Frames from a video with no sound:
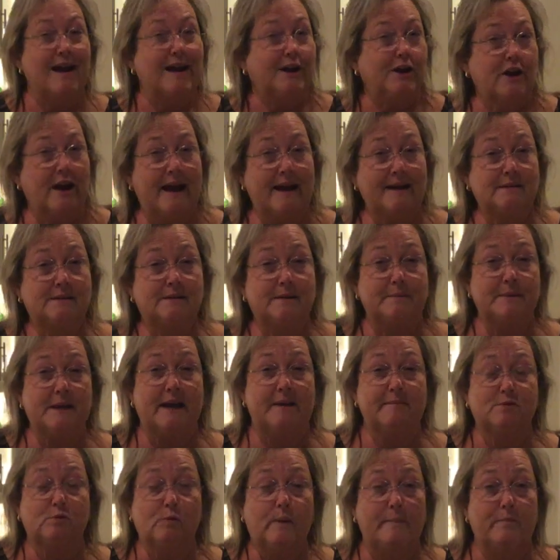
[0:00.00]
You know how
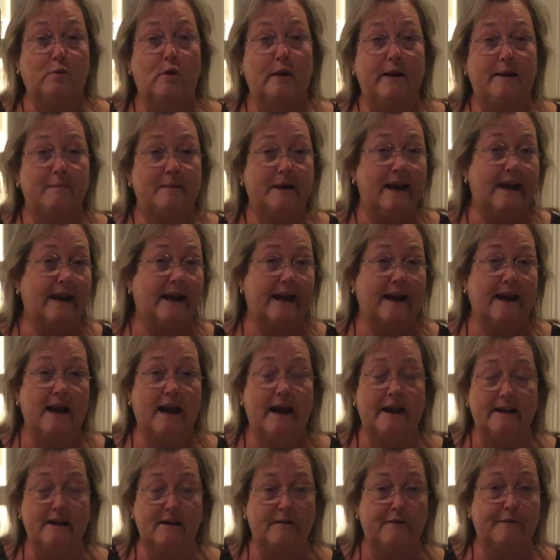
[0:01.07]
sometimes whipped cream can get
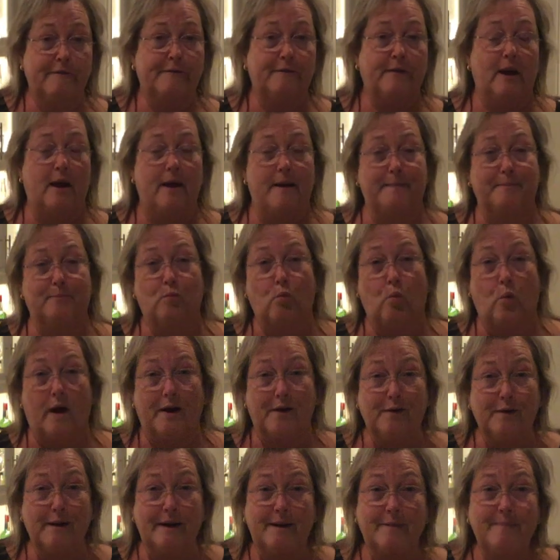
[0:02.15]
kind of
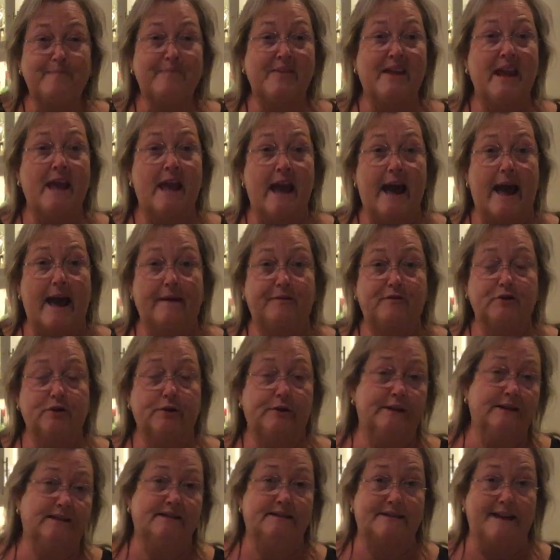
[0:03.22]
watery after
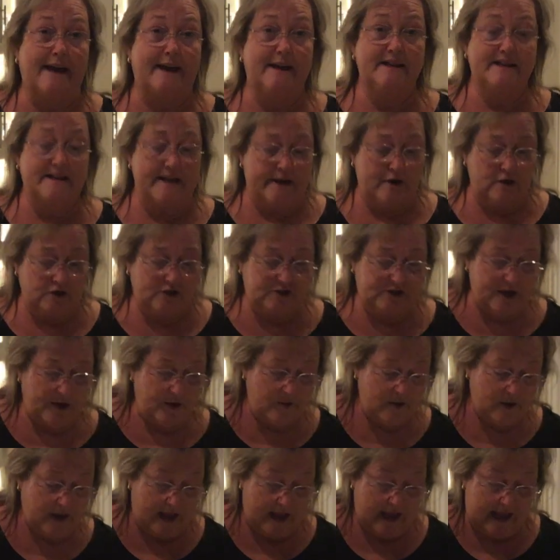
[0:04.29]
it's sat a day or so?
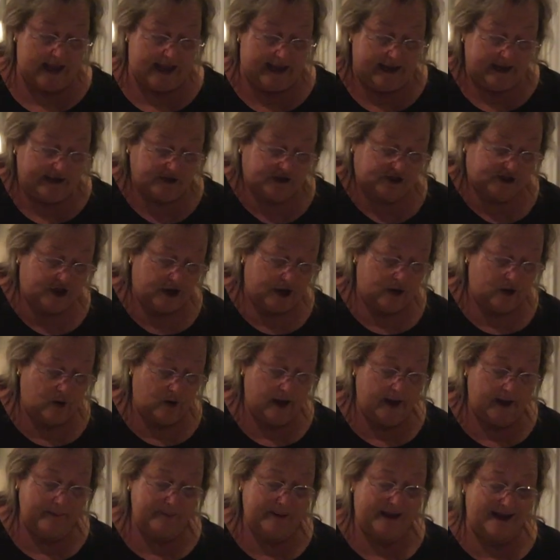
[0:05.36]
So
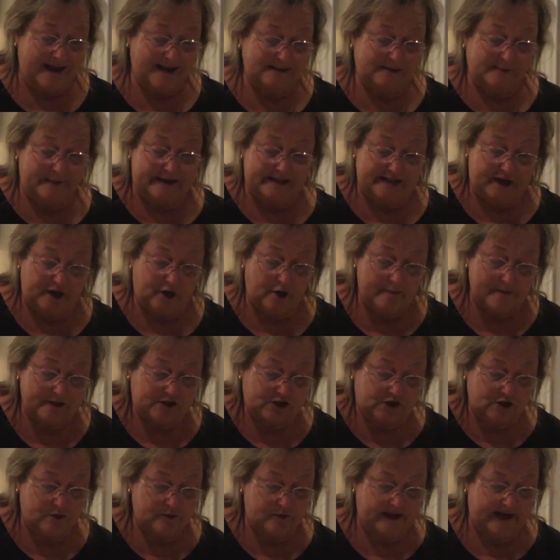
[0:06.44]
because my
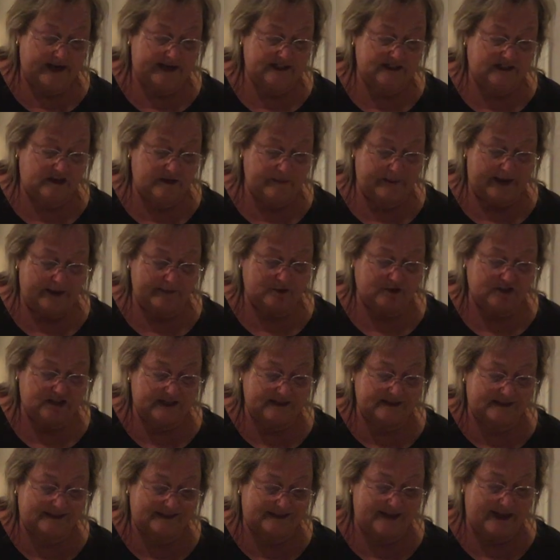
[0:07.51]
tiramisu needs to be able to
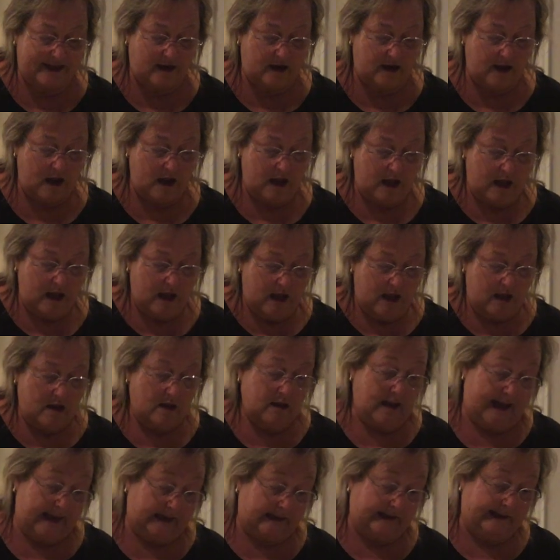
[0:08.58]
sit
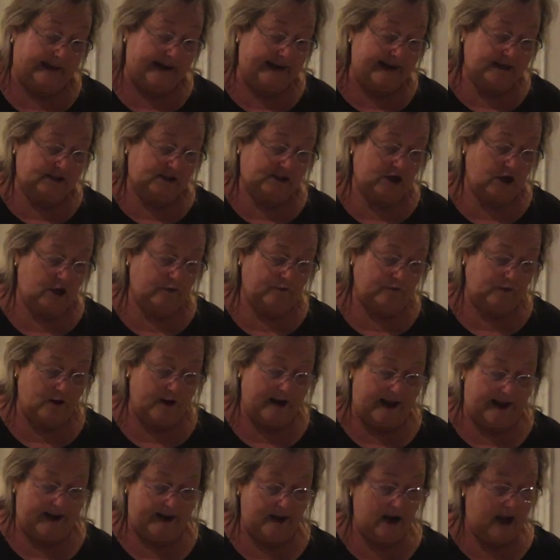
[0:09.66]
at least
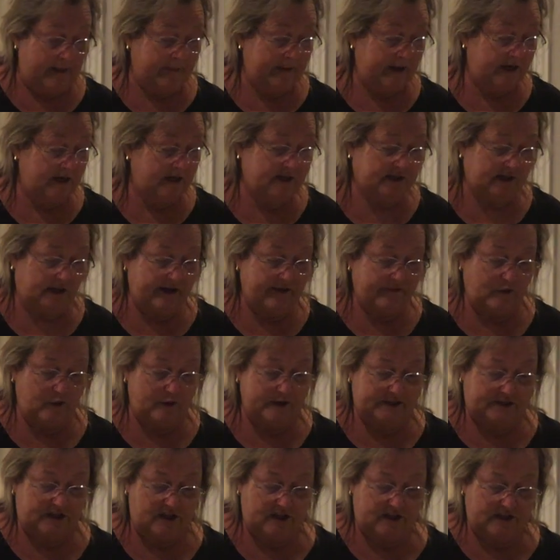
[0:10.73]
overnight, I'm gonna deliver
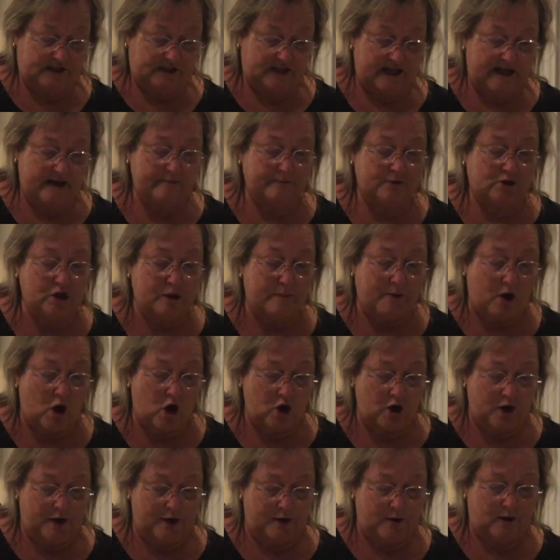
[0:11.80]
it to the team
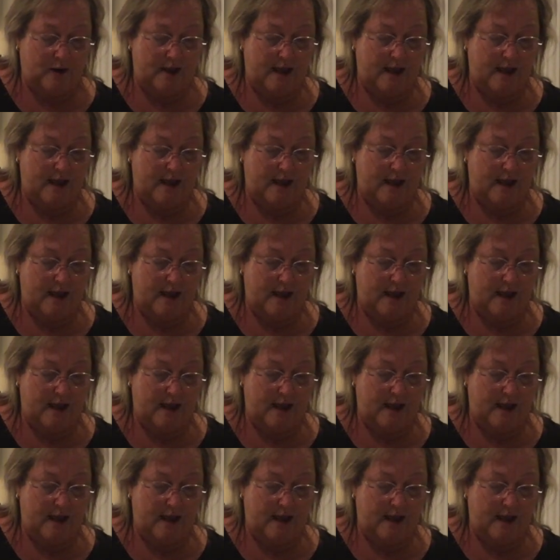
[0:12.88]
tomorrow.